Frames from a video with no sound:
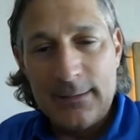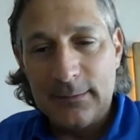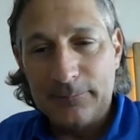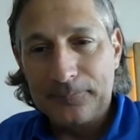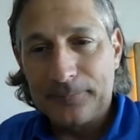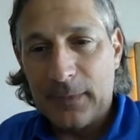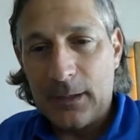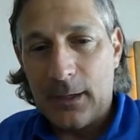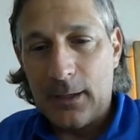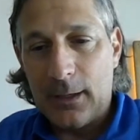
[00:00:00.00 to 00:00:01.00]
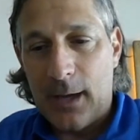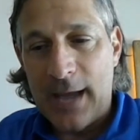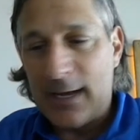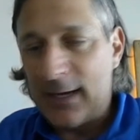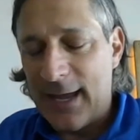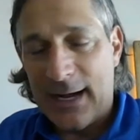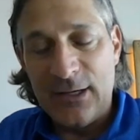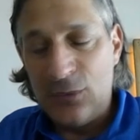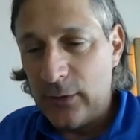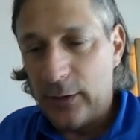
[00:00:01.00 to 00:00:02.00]
And I,
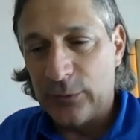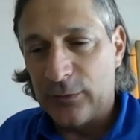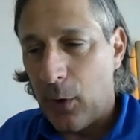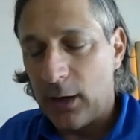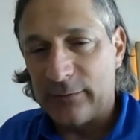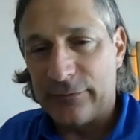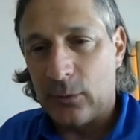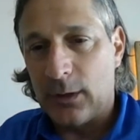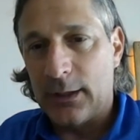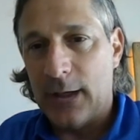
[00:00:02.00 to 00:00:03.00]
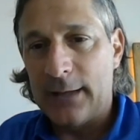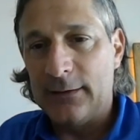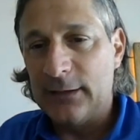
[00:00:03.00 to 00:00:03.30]
again, I knew there was a market for it.